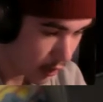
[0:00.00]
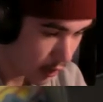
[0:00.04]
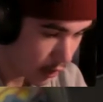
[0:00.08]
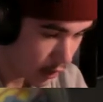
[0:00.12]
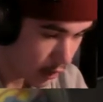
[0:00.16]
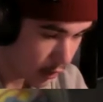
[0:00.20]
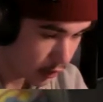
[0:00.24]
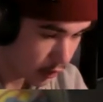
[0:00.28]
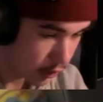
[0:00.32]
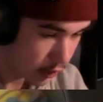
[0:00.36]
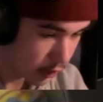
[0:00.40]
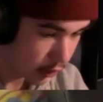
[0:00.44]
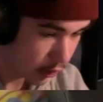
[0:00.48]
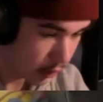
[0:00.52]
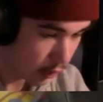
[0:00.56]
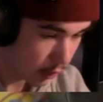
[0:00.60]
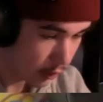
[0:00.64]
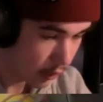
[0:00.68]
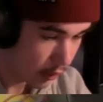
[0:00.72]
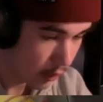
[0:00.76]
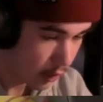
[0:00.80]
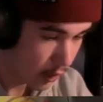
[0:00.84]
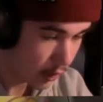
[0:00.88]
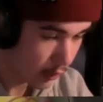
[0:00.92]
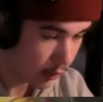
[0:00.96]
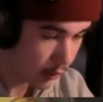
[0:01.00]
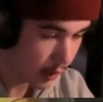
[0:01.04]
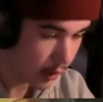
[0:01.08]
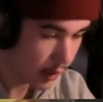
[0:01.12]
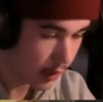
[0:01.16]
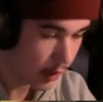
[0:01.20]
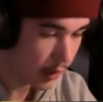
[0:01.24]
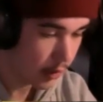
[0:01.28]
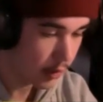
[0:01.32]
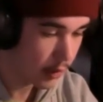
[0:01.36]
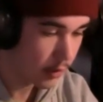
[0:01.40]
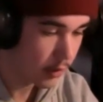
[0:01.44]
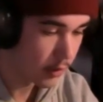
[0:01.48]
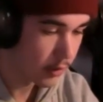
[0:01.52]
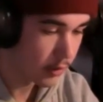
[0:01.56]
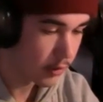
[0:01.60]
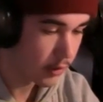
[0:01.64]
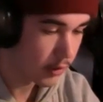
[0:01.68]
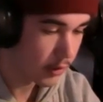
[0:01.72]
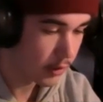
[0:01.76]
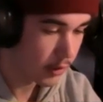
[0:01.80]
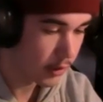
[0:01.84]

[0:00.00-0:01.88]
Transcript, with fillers: is going right now.